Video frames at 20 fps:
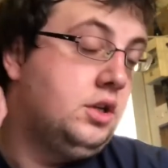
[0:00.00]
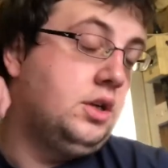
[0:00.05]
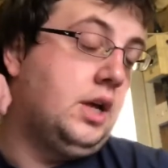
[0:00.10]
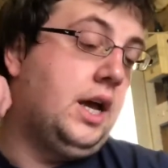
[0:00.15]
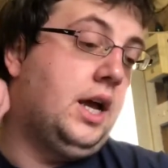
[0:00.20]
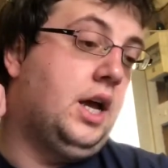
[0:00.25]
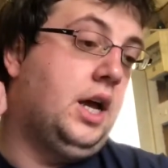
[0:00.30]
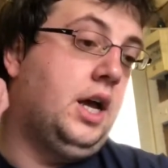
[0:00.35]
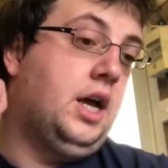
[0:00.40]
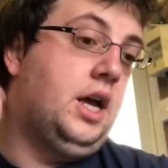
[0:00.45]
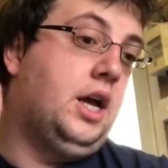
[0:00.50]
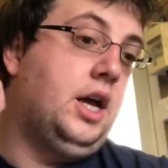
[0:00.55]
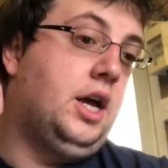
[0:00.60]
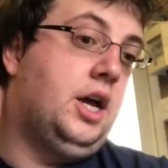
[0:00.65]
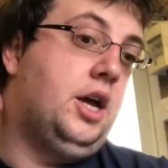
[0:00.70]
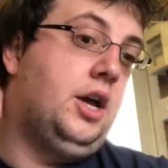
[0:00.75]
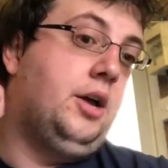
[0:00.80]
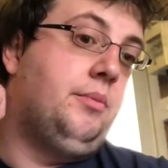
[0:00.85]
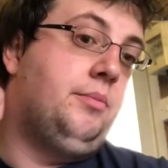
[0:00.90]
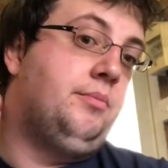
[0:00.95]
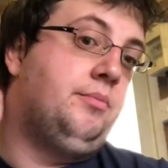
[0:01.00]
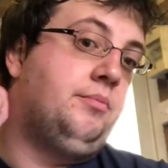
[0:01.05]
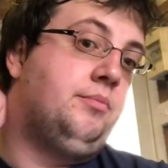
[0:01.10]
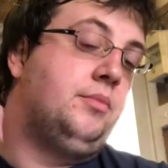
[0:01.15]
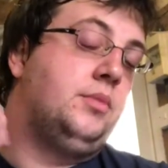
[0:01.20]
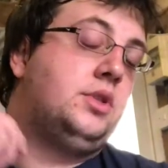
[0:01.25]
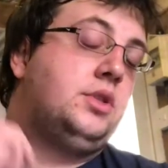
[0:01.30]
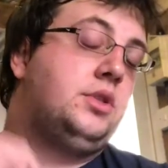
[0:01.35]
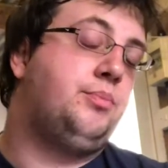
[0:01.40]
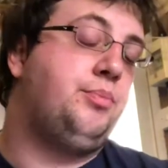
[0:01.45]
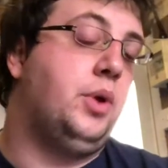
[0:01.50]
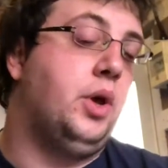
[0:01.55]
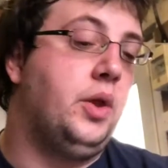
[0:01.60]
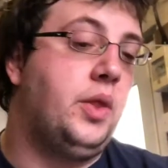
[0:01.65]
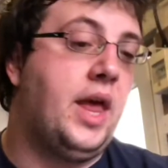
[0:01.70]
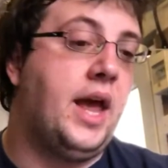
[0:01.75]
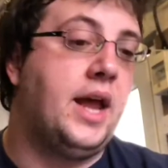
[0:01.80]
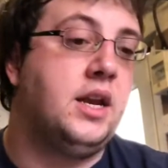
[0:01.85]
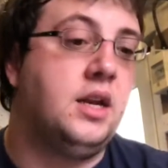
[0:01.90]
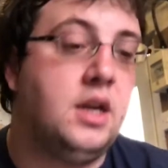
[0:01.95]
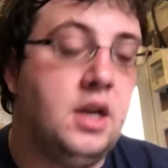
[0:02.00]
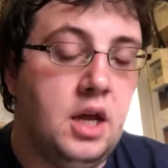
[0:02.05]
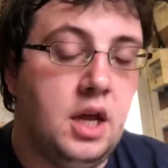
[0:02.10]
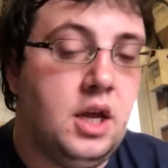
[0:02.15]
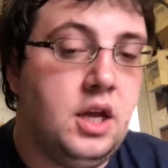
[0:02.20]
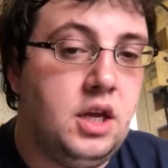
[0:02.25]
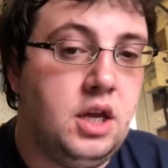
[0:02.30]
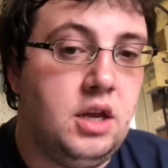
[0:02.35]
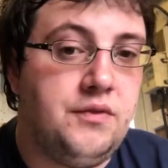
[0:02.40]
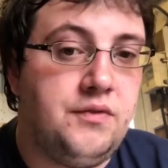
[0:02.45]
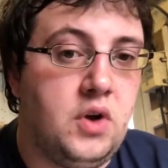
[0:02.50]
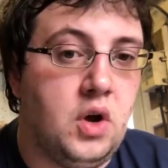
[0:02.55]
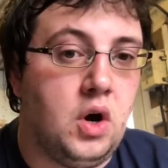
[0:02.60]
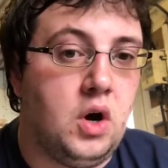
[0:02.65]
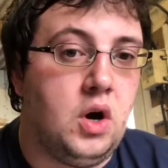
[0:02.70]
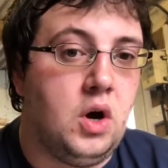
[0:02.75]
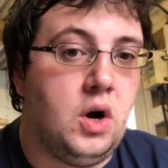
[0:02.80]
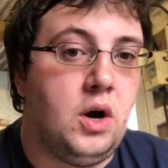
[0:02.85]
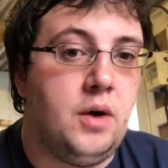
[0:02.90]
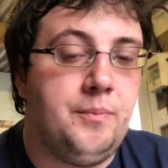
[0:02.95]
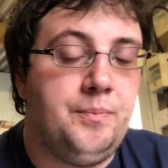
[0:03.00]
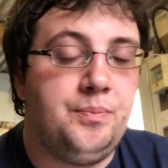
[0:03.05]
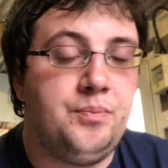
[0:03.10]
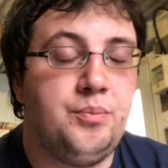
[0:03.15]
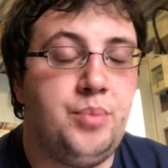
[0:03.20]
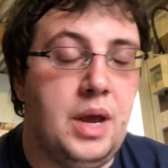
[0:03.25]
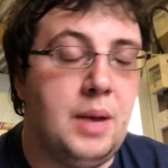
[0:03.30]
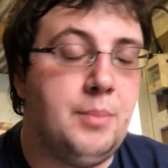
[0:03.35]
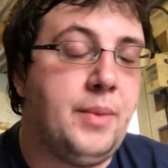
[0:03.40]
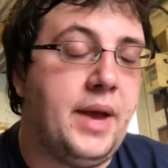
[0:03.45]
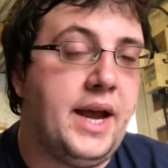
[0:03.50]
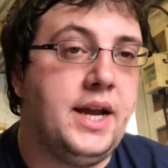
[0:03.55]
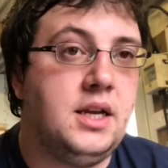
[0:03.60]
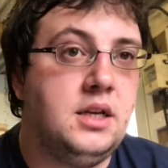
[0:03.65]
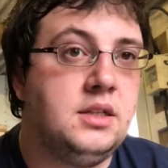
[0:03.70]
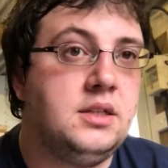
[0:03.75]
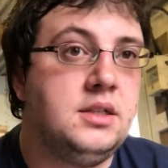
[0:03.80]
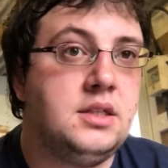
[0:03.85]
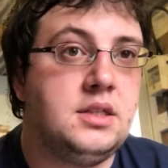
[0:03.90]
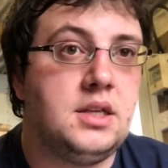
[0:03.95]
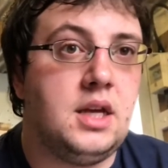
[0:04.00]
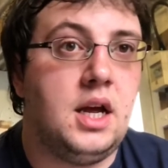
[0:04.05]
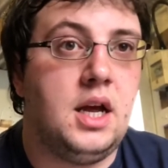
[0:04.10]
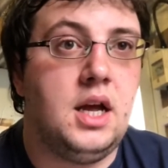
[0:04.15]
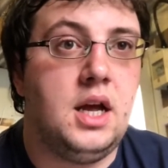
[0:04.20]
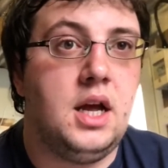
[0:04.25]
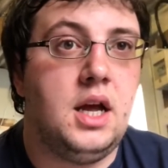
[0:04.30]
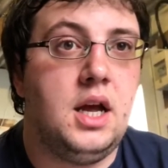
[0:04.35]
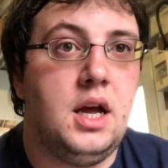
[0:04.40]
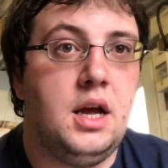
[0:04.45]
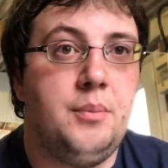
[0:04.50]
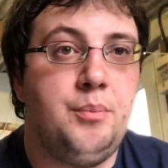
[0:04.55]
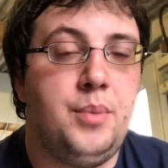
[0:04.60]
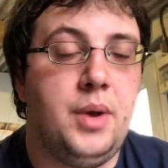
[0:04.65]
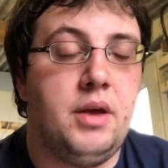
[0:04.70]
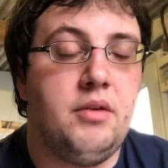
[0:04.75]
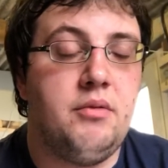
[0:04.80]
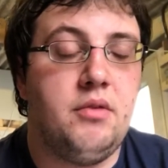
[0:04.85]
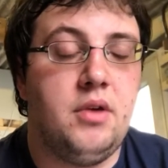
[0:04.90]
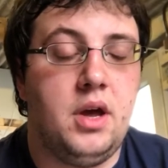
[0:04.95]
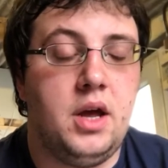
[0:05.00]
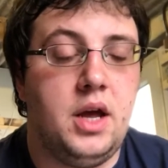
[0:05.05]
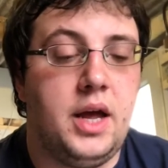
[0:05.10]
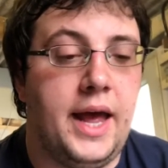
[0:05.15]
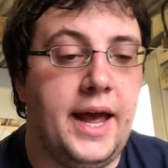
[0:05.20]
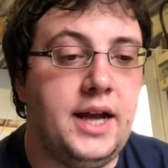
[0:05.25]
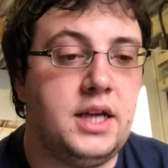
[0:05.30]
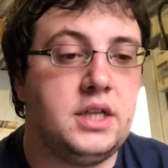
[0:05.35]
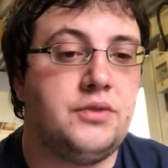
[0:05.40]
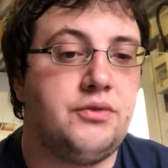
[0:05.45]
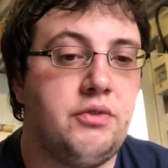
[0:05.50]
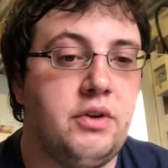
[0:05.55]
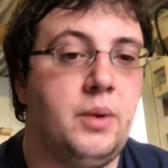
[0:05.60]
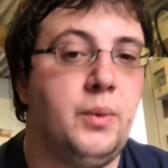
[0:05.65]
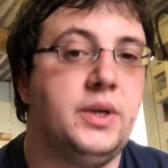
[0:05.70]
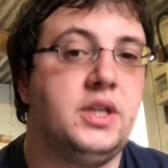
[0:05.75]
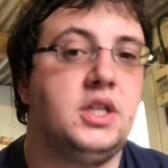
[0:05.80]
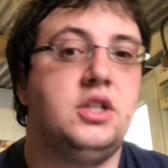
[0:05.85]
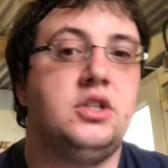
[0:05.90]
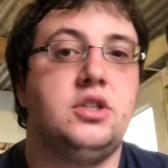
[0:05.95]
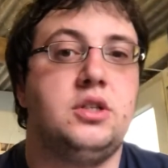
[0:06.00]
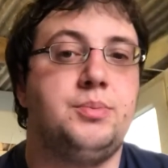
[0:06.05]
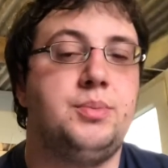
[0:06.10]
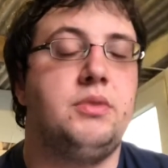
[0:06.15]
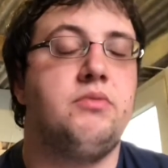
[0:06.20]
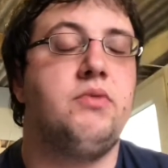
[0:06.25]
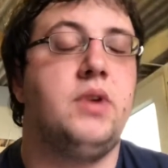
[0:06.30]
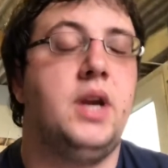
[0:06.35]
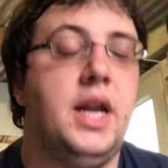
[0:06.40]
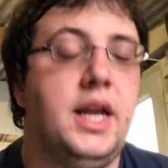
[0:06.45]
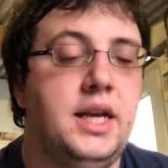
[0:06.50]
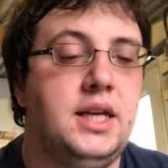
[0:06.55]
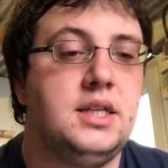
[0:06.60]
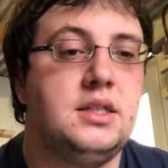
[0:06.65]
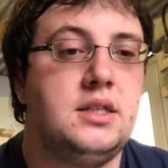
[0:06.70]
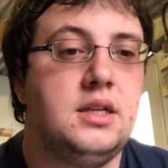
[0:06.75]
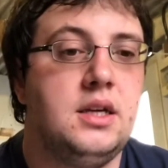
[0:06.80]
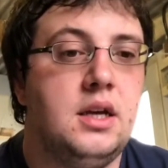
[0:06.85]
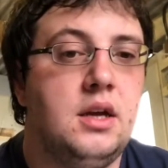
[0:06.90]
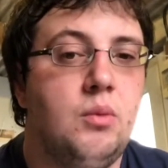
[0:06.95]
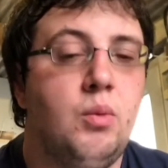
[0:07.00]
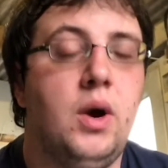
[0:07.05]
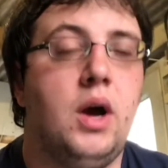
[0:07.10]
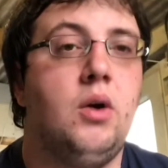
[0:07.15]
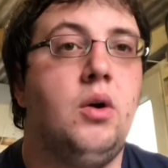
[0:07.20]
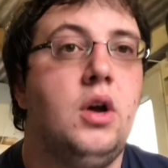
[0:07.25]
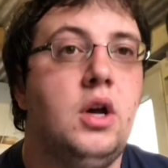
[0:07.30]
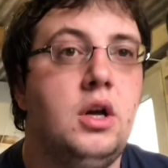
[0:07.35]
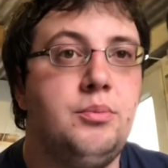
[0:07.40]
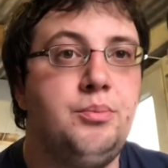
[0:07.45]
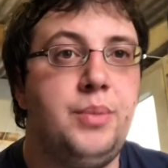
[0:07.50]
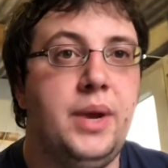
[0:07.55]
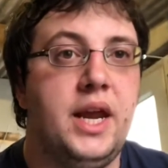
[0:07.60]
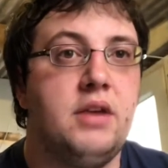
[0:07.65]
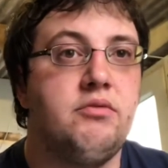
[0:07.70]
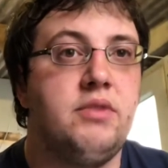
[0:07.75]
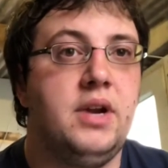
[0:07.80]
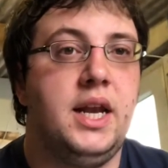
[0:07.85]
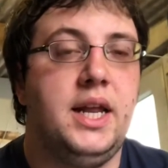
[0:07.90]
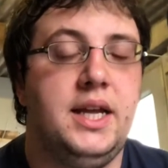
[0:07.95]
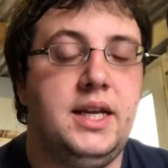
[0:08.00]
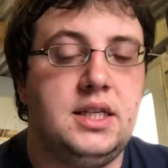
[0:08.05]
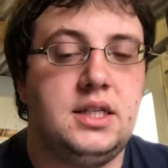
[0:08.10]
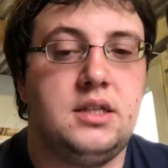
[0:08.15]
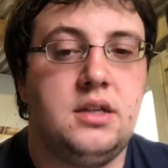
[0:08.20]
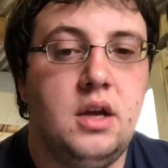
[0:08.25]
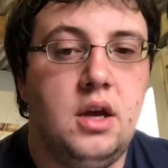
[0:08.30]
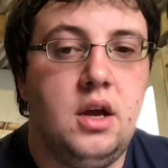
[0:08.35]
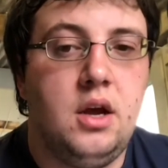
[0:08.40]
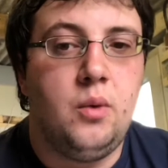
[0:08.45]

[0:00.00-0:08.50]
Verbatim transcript: Um, but then you've got Bitmain's uh, Bit, uh, X3, which has just been released, well, being released,